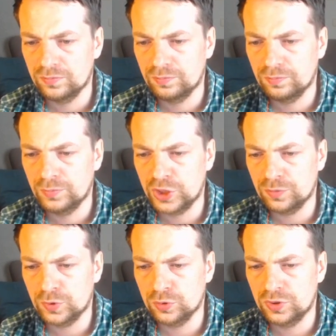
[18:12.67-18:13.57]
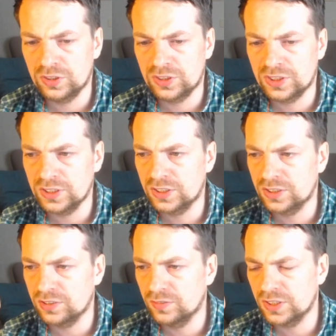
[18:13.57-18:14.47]
bishop to d6,
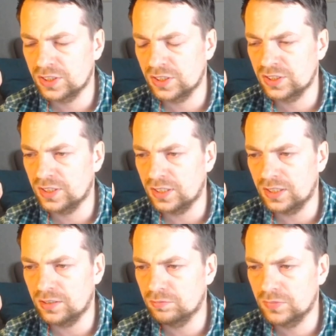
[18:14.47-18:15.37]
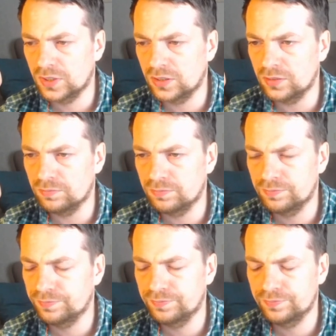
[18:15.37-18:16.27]
this is the
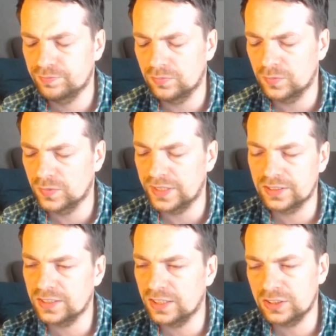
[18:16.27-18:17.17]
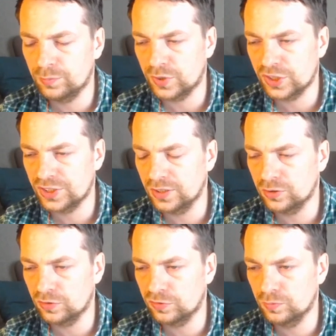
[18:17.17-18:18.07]
like 90%
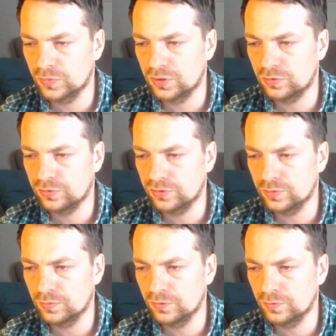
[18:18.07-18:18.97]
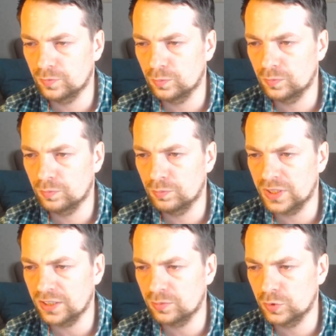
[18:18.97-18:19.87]
of
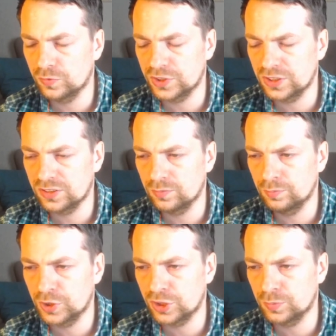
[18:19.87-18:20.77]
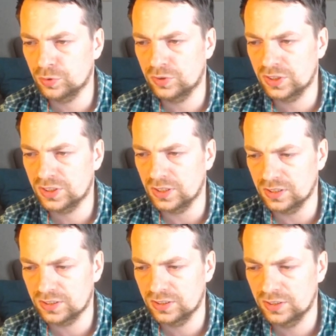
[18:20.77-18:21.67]
black moves is bishop to
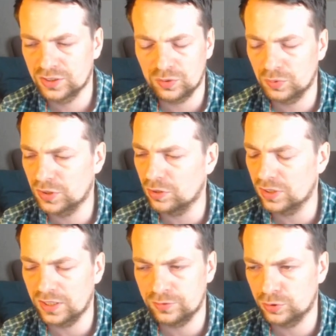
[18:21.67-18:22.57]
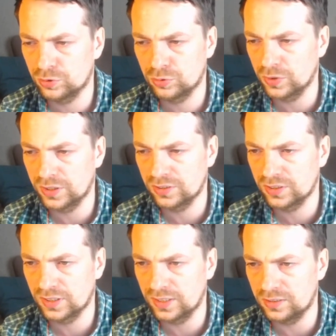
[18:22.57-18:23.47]
d6. So we don't have to do
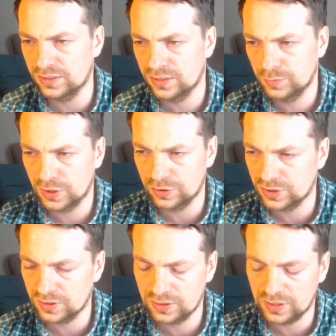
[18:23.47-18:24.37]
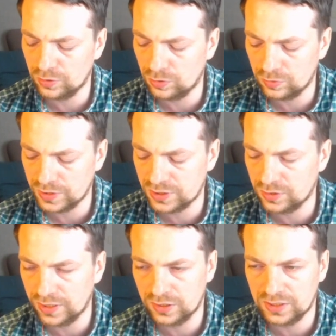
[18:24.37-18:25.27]
anything else, because they always,
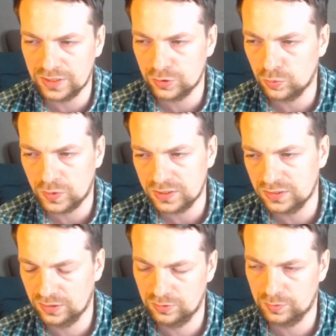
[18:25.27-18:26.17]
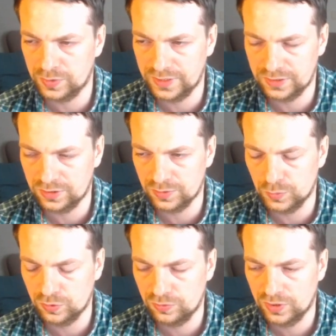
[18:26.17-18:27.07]
like 9 to 1, they will play this move.